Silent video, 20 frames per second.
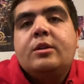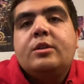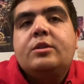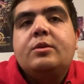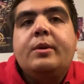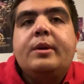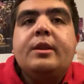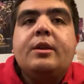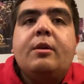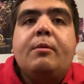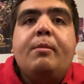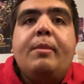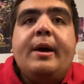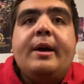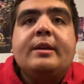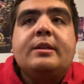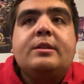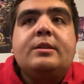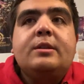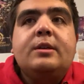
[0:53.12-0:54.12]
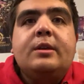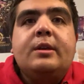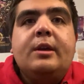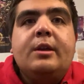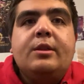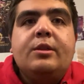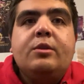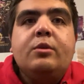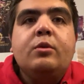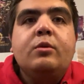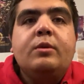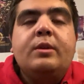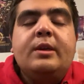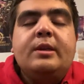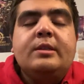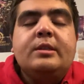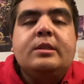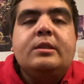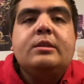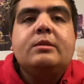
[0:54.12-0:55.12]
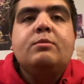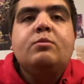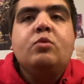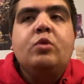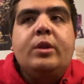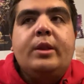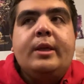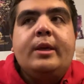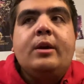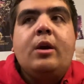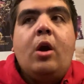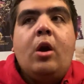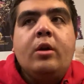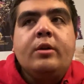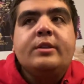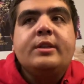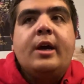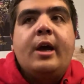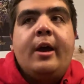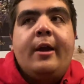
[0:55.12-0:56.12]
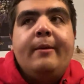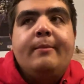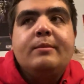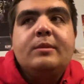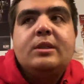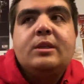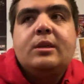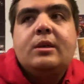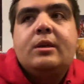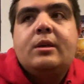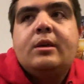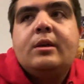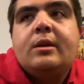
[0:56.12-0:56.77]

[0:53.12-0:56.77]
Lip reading: doing their best to get through these really hard times.